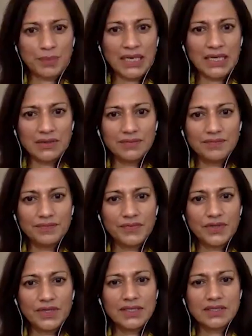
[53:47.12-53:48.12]
PIN.
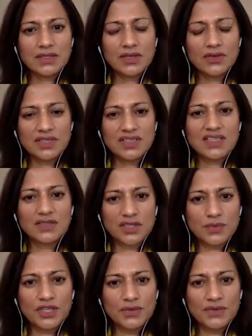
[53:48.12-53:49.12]
Right? Those are the skills
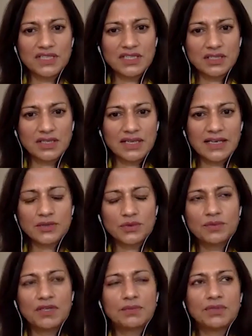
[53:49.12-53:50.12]
we're using to connect
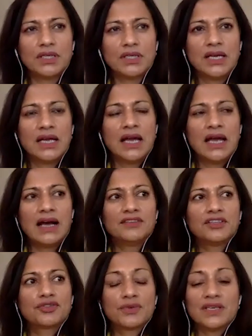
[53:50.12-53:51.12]
with people. And
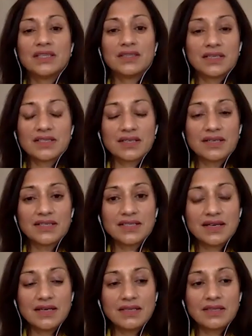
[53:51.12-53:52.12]
the 3 things I
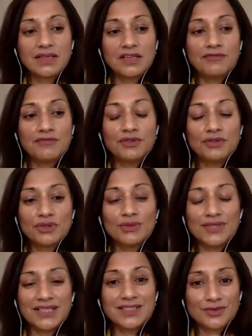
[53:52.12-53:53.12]
say, that if you do
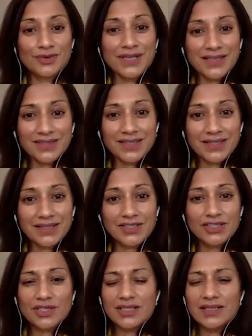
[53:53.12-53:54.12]
these 3 things,
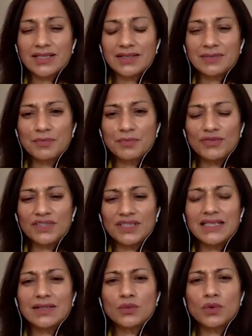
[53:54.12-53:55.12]
just to move the
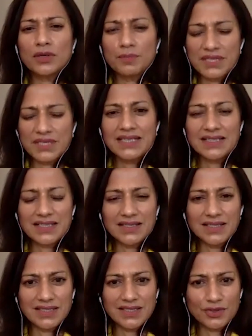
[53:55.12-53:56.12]
needle 1% in
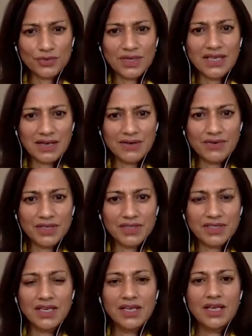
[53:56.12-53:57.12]
these 3
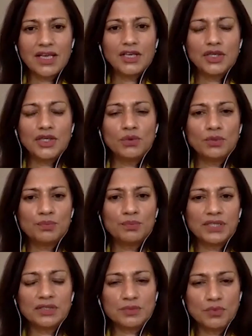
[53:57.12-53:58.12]
areas, you will
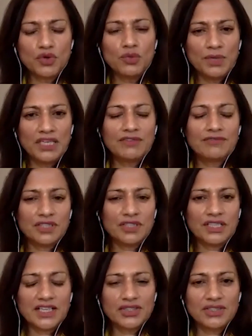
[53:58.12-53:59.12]
build more meaningful
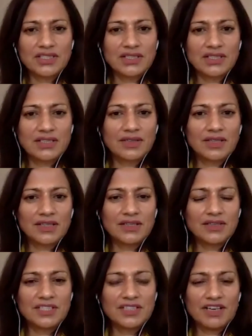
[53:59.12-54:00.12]
connections that
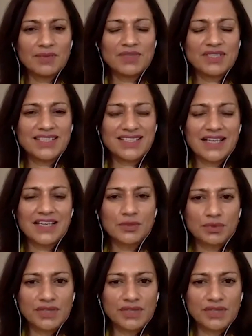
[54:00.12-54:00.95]
can develop sustainable